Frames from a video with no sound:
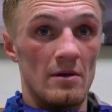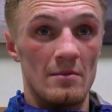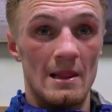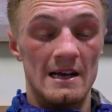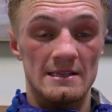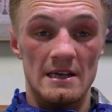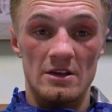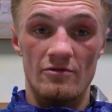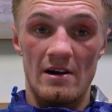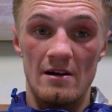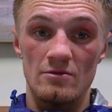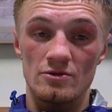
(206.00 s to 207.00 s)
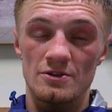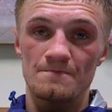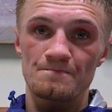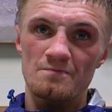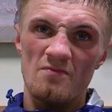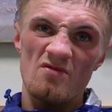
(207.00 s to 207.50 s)
be my last six rounds.
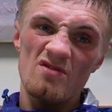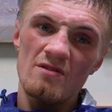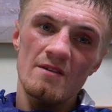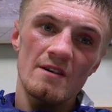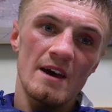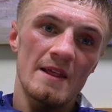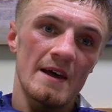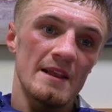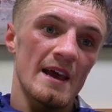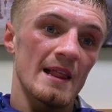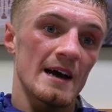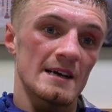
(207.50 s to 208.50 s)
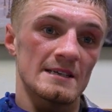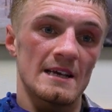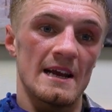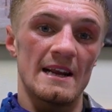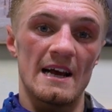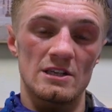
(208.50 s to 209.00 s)
And then, yeah, like I
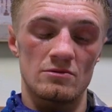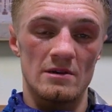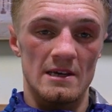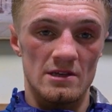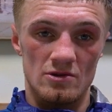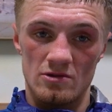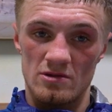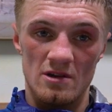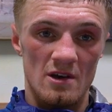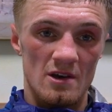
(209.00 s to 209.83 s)
say, next week it's just